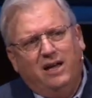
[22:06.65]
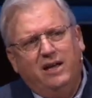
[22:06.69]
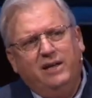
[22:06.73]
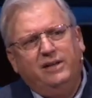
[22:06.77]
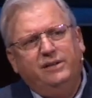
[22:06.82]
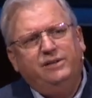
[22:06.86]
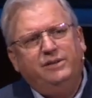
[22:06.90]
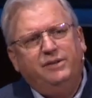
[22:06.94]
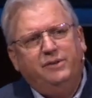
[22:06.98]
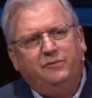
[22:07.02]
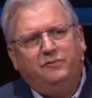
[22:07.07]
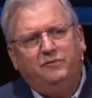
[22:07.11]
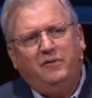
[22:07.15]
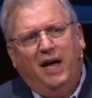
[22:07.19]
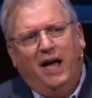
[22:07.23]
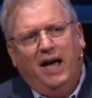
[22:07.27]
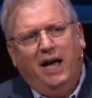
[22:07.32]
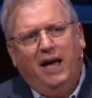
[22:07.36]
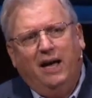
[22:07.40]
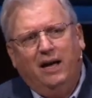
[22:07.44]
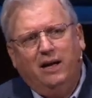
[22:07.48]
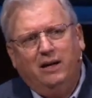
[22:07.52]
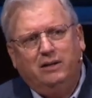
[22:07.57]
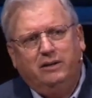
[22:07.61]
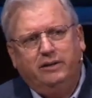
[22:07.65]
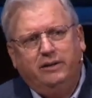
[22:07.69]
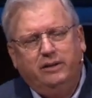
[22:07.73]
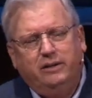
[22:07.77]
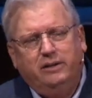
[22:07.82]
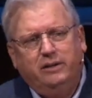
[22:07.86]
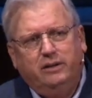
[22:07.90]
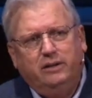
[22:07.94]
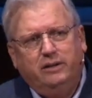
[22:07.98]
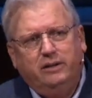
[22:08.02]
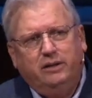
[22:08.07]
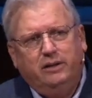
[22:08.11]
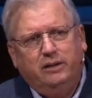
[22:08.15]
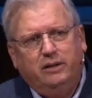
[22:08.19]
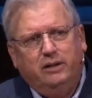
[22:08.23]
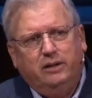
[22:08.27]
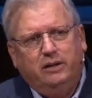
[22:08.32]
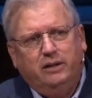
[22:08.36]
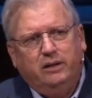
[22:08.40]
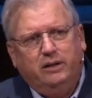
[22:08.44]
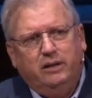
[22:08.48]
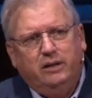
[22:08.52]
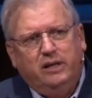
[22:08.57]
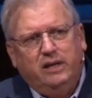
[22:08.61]
undefiled
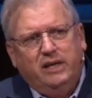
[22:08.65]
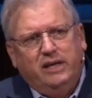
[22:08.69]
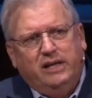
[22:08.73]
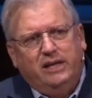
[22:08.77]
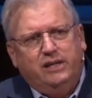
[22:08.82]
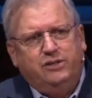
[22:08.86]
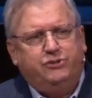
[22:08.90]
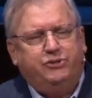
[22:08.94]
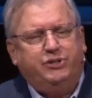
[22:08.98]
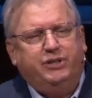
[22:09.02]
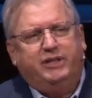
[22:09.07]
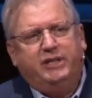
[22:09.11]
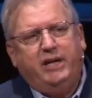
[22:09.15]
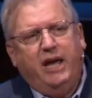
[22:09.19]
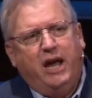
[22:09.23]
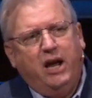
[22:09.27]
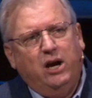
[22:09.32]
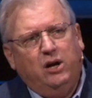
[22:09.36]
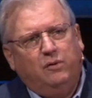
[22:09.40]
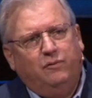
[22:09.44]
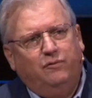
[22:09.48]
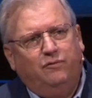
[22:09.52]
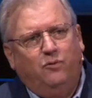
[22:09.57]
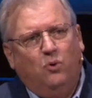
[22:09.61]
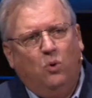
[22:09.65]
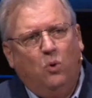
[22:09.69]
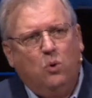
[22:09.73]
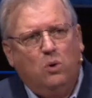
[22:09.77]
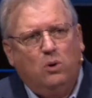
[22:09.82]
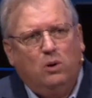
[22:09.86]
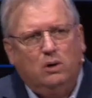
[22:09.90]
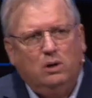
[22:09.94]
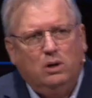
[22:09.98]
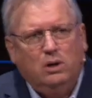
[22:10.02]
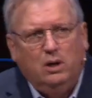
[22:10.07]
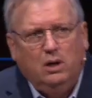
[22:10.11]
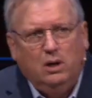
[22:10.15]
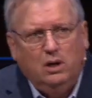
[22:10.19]
is to care for